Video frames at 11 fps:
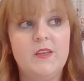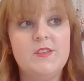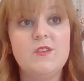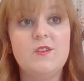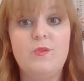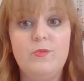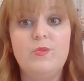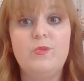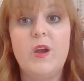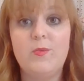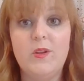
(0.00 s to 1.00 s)
So you
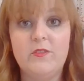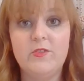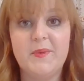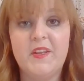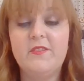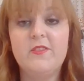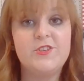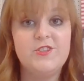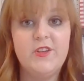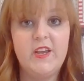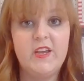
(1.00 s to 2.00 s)
got rid of them, and if they're
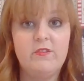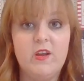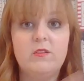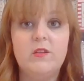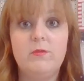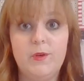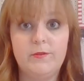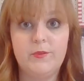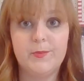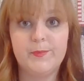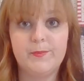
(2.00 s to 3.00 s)
still hanging around, get rid of
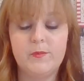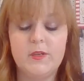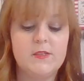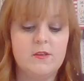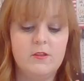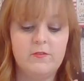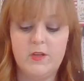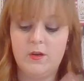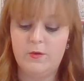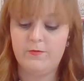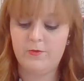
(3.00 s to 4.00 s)
them. That's another
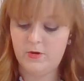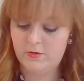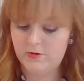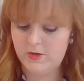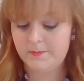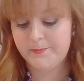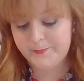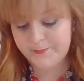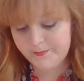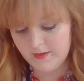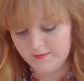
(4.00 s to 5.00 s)
video for another day.
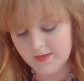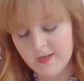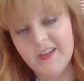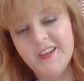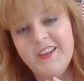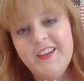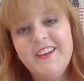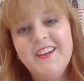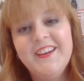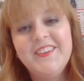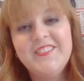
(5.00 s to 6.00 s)
Meh.
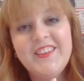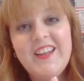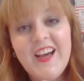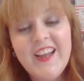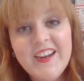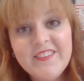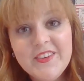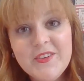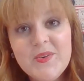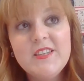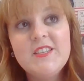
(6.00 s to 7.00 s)
But not
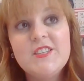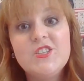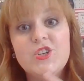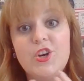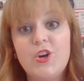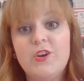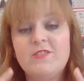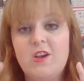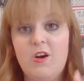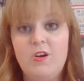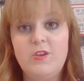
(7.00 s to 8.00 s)
everyone deserves
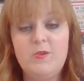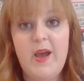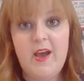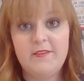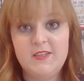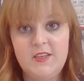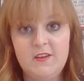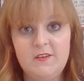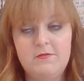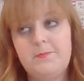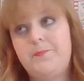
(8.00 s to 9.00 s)
all you have to give.